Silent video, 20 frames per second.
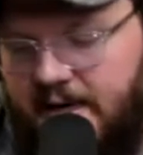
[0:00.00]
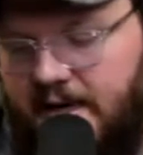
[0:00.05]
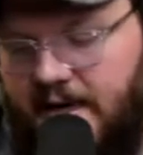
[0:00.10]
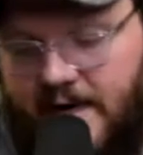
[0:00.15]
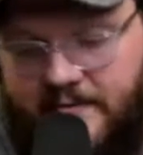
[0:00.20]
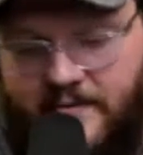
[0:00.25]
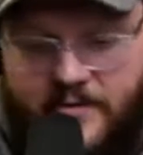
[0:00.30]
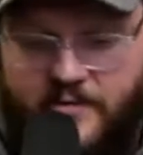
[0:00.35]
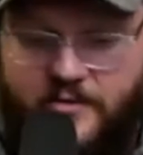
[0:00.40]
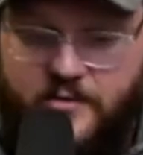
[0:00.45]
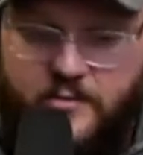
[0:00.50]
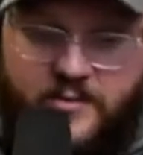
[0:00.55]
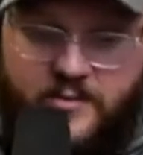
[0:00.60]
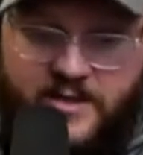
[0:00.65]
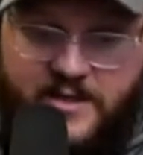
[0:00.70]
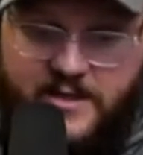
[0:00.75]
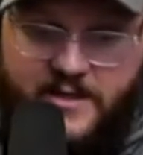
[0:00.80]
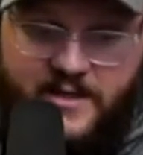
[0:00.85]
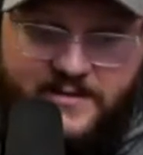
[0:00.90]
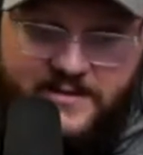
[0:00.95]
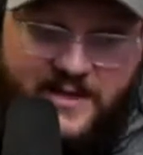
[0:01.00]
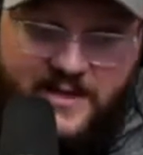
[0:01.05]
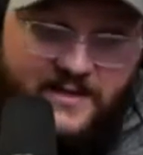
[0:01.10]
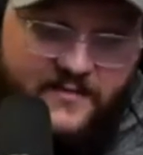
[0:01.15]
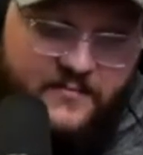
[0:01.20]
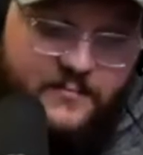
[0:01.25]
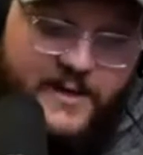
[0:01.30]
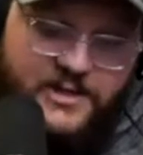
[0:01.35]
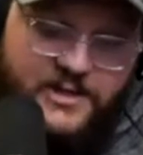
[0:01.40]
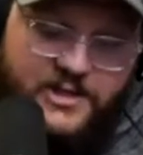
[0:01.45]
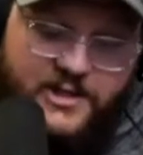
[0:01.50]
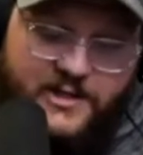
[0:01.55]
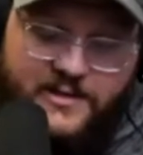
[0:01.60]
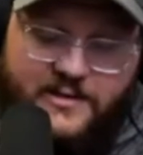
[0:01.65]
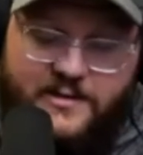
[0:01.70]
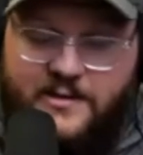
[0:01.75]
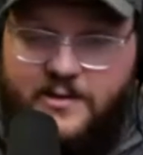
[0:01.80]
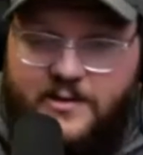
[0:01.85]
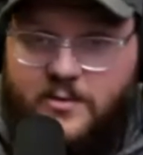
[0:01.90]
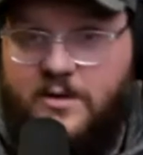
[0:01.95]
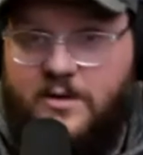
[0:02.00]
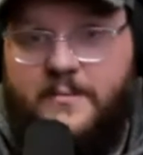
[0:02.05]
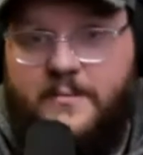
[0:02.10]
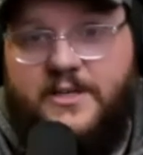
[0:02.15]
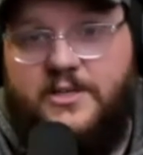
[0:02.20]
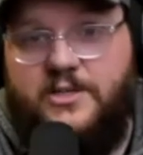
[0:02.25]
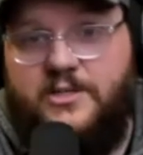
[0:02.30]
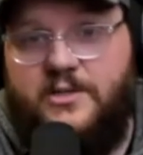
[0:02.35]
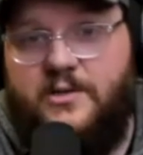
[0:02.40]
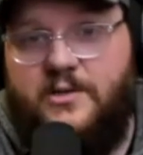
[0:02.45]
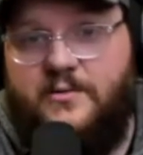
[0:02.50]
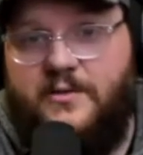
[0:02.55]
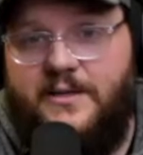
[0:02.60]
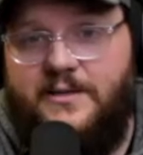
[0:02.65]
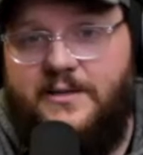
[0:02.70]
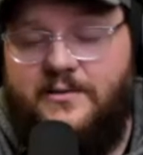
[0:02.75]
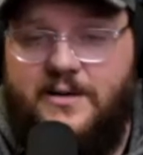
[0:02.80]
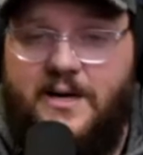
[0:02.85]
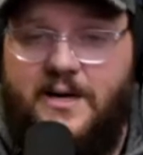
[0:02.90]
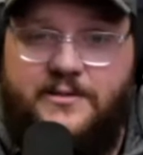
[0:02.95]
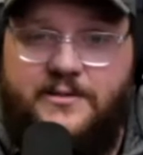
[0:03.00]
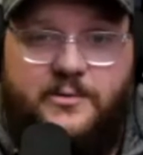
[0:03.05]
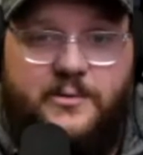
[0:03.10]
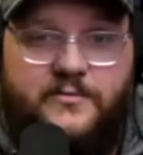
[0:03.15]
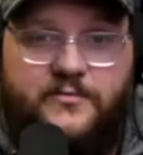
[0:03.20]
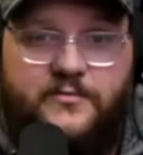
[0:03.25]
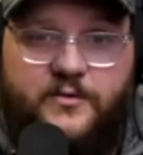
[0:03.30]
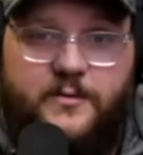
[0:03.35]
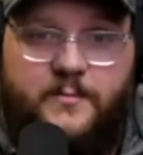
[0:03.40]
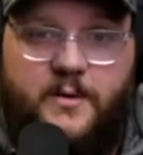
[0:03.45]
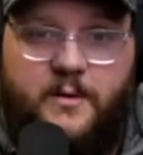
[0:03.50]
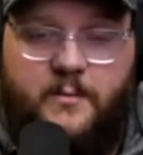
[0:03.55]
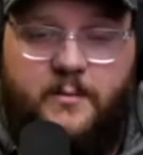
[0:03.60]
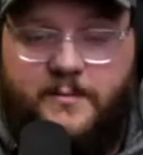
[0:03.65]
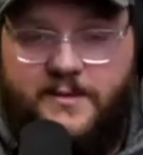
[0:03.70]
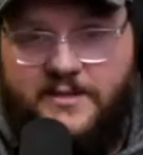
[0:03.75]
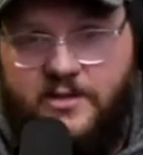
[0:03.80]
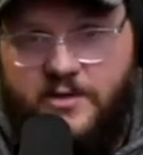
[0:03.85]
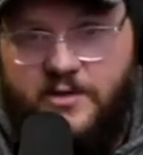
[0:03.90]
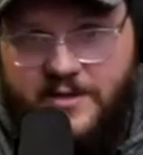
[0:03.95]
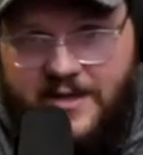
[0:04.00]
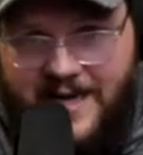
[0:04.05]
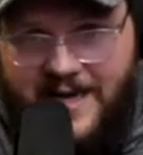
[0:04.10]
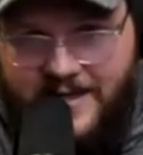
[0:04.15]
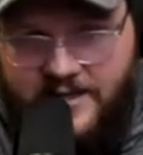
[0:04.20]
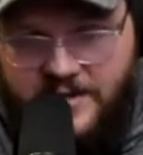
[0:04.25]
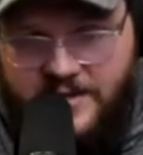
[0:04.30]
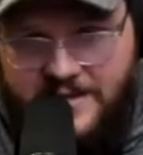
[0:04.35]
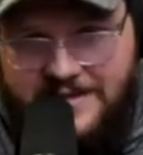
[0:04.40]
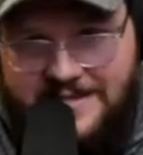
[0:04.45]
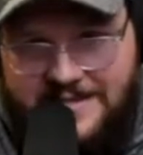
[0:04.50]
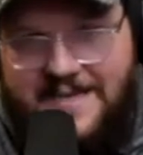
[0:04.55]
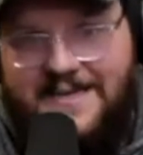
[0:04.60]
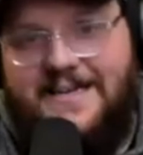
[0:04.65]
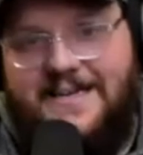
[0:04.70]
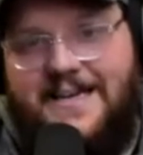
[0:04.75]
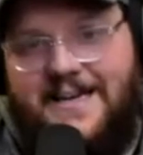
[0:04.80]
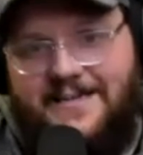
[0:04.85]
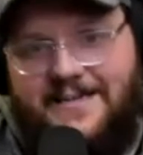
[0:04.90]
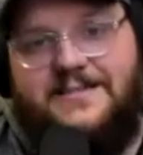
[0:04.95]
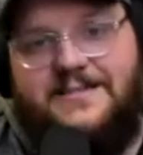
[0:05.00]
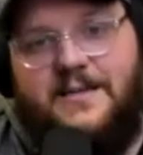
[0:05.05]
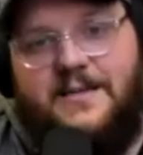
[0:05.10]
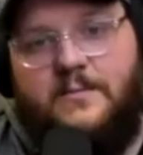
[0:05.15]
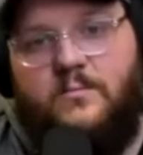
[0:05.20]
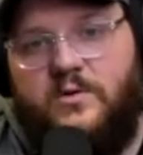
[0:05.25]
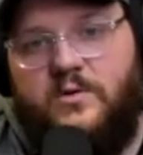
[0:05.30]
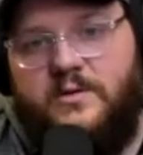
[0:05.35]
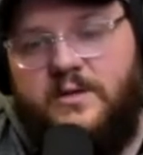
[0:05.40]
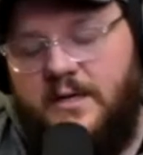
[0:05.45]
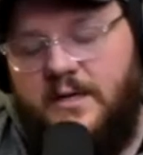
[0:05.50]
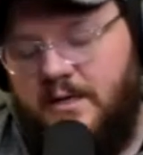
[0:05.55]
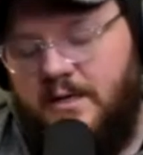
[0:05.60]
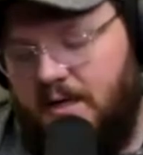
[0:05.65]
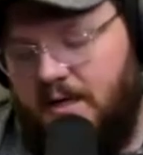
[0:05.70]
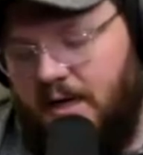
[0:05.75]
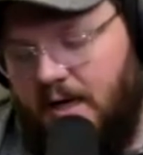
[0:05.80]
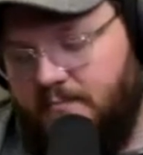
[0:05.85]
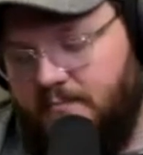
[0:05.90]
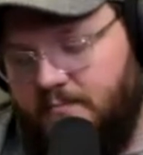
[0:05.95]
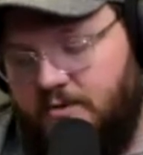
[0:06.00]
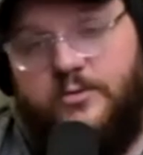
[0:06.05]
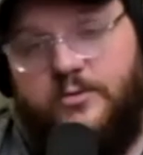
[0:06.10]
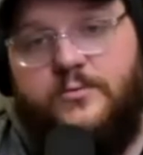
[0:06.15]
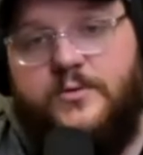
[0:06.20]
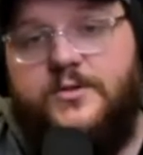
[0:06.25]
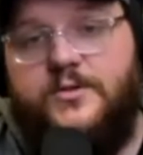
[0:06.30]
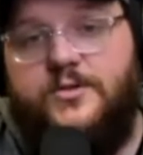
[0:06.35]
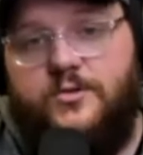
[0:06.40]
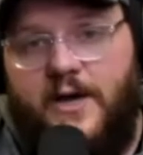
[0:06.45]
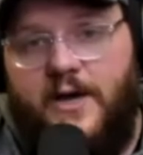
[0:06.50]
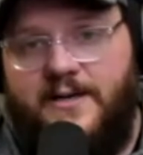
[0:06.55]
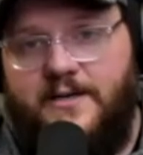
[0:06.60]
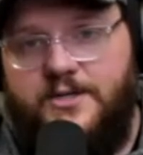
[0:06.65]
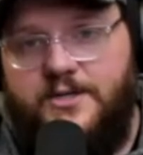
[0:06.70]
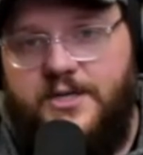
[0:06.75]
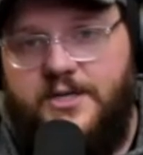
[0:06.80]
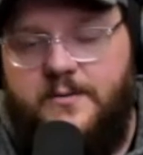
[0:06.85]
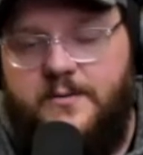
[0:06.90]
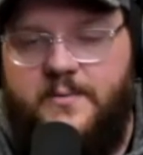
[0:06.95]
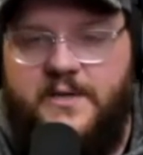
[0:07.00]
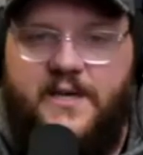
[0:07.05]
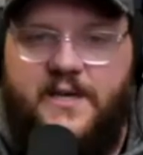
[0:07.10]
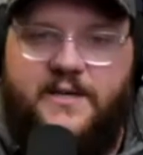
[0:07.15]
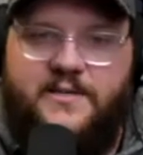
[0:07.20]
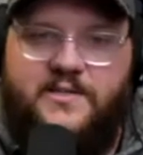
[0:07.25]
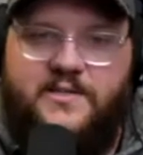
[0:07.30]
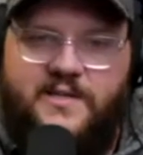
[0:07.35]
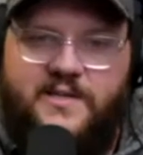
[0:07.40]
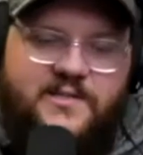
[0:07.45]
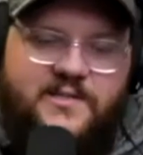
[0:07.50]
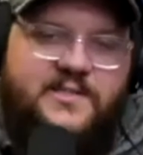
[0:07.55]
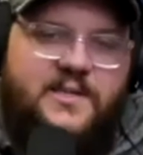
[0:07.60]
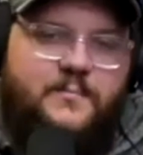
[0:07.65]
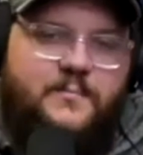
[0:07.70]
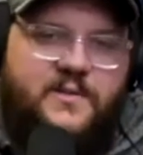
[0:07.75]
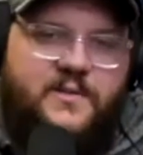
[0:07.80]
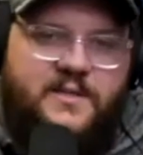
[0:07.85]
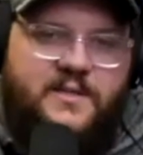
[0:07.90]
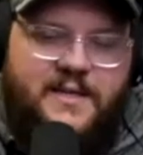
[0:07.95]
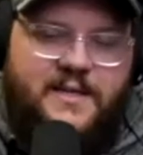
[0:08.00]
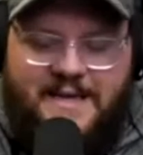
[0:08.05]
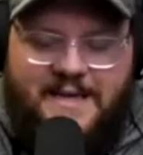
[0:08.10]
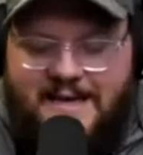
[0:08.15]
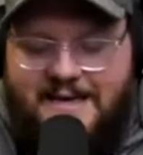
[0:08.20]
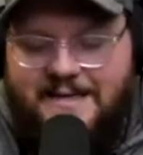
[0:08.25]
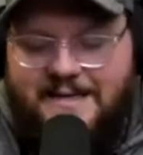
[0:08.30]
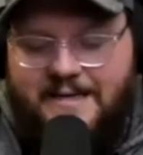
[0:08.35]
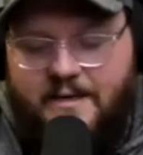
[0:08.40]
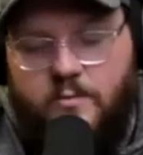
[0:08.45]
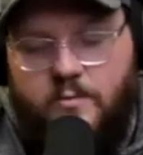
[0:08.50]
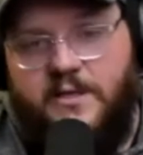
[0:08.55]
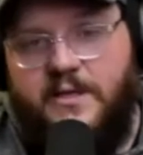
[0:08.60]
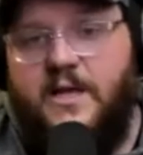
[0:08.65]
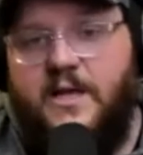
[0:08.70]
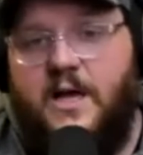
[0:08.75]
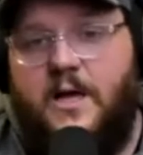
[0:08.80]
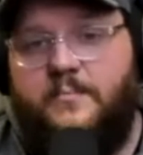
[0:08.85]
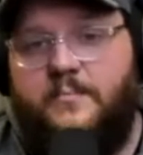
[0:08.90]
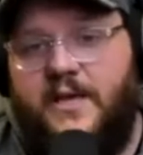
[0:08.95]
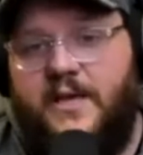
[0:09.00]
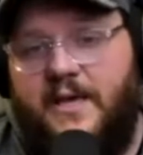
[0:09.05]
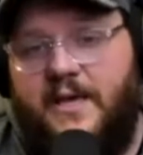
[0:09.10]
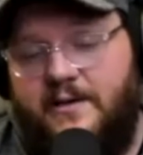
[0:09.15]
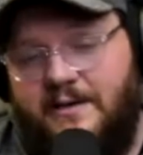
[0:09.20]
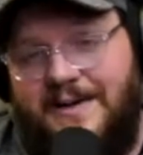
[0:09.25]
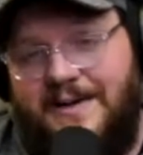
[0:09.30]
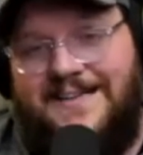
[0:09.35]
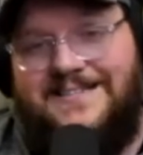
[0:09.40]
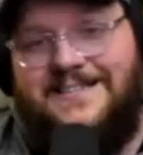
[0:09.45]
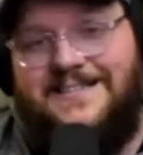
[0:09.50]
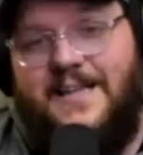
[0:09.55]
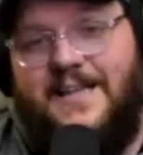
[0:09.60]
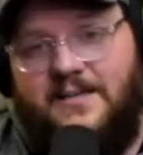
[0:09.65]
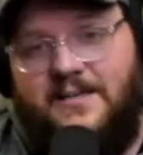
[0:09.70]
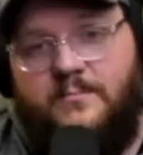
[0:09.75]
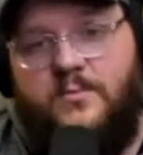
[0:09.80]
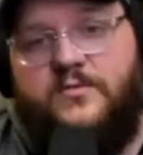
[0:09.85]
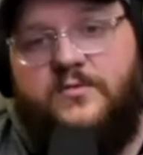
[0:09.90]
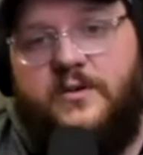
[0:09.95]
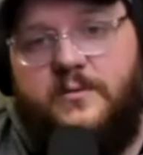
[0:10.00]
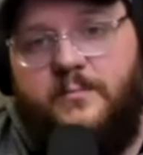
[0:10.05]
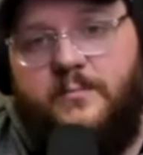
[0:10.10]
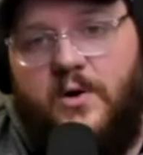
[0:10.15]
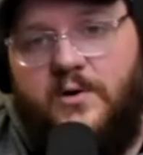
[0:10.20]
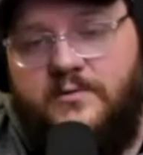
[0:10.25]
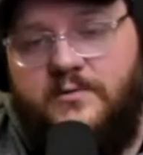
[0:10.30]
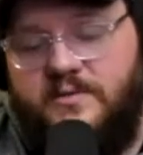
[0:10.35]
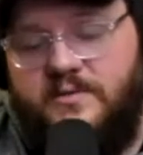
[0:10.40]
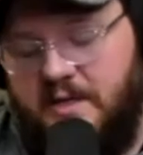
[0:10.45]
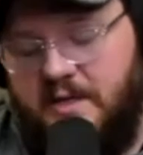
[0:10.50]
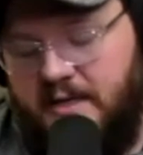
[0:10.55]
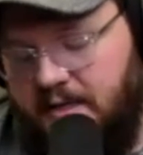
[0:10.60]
And then 3, as kind of mentioned, you want to make sure that you're not doing freemium unless you're going to actually dedicate someone to the strategy, because it is something that can get really complicated and has a lot of moving parts.